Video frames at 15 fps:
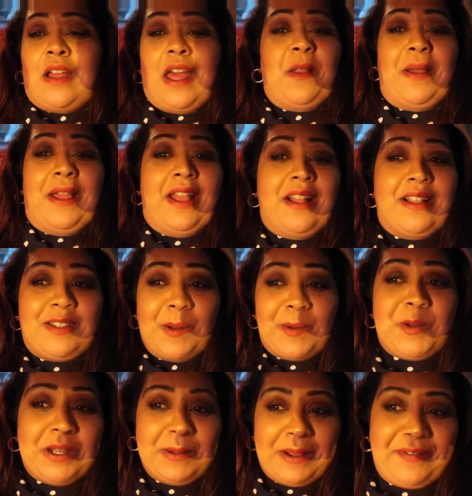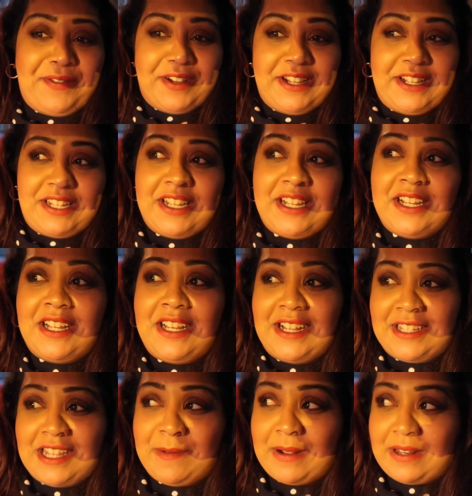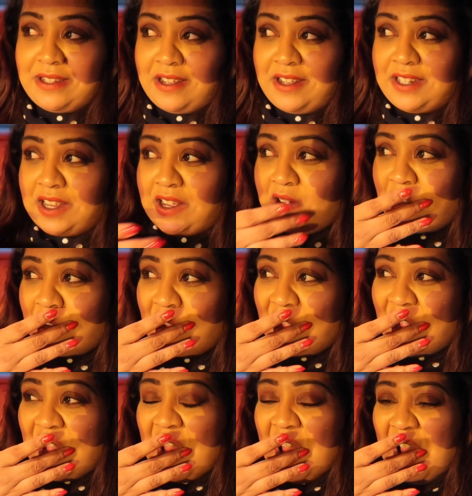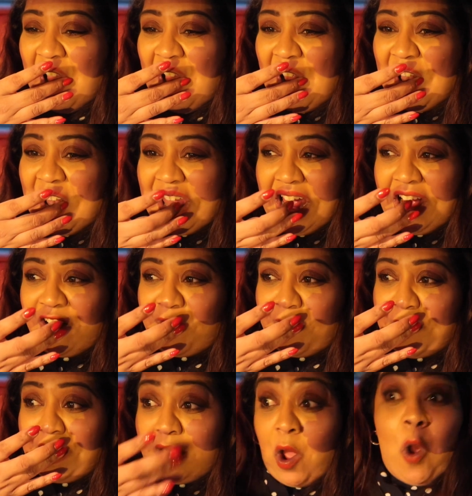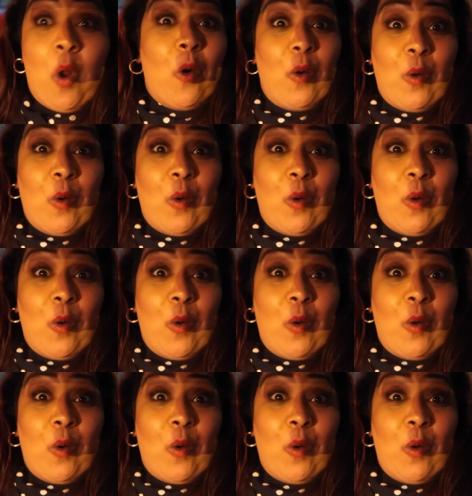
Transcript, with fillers: Anyway, stop talking about food. Let's go back to the hotel and take off my makeup.